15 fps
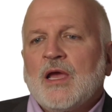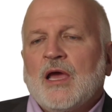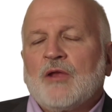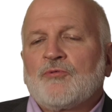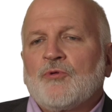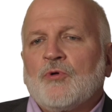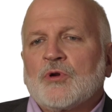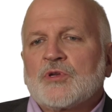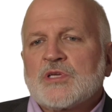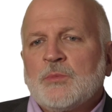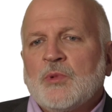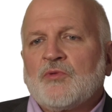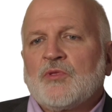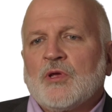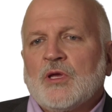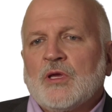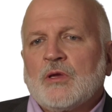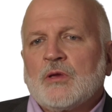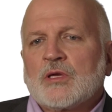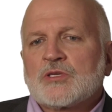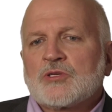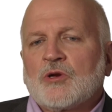and for some of the
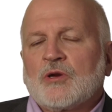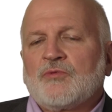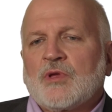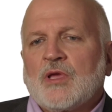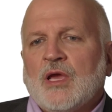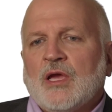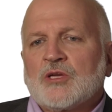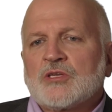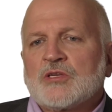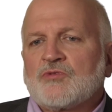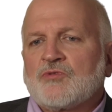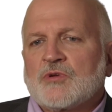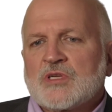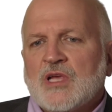certifications for,